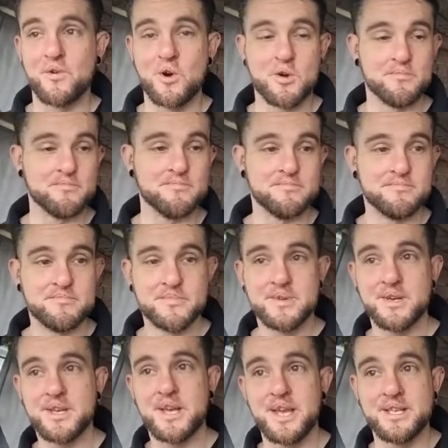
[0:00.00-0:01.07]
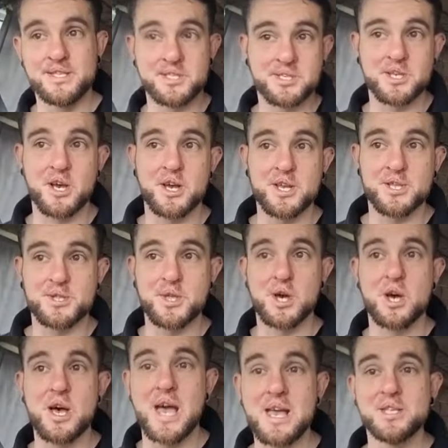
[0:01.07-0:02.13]
from inside
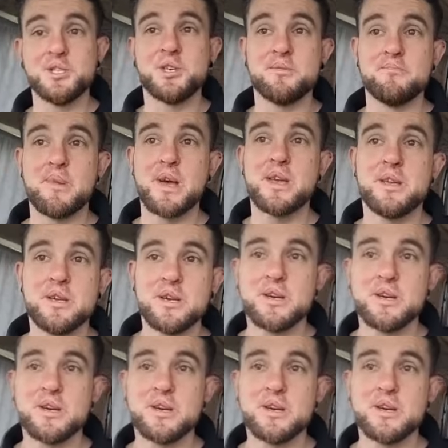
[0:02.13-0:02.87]
the engine bay,